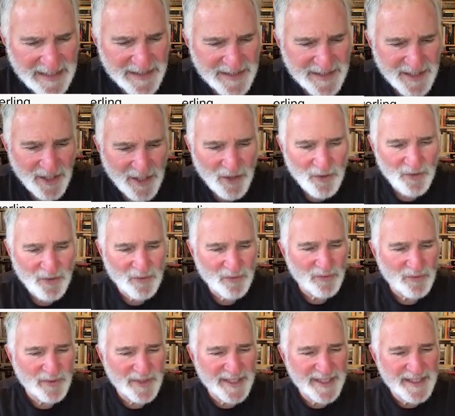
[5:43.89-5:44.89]
So
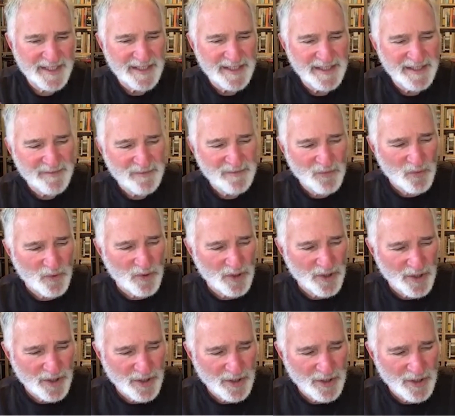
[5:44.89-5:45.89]
we
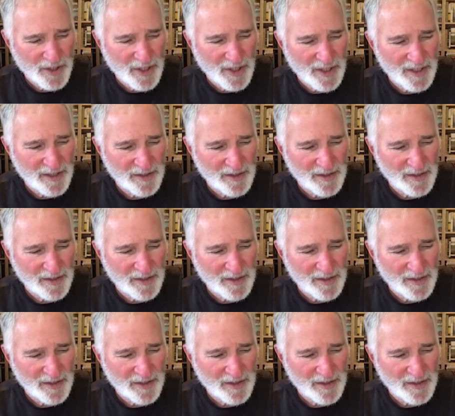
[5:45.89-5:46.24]
were,